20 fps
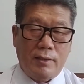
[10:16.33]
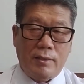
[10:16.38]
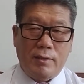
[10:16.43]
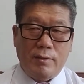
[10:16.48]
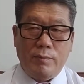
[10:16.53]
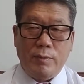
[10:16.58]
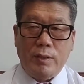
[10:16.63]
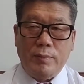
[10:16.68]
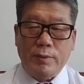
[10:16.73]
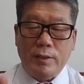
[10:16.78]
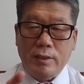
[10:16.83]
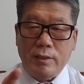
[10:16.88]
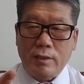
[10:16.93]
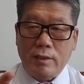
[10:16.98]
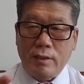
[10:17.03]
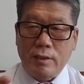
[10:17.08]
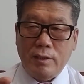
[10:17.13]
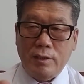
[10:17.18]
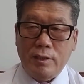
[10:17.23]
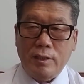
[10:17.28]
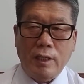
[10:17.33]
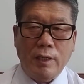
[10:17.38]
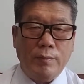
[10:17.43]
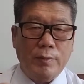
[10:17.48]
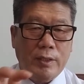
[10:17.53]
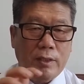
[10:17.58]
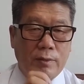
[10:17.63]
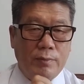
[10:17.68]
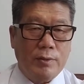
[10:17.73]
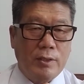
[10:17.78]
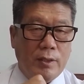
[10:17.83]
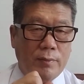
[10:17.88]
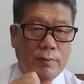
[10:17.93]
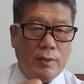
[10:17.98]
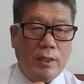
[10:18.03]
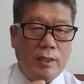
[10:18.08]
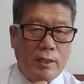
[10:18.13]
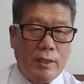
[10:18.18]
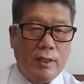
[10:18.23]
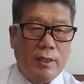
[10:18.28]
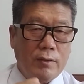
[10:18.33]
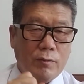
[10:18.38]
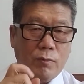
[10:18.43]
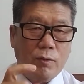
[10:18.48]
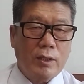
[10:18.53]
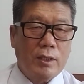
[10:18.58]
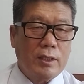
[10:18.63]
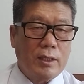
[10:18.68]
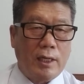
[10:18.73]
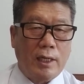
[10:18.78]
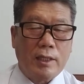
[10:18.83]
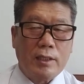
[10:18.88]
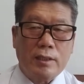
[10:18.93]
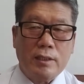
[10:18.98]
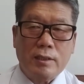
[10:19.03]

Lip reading: maybe the CM and the PM, they can work like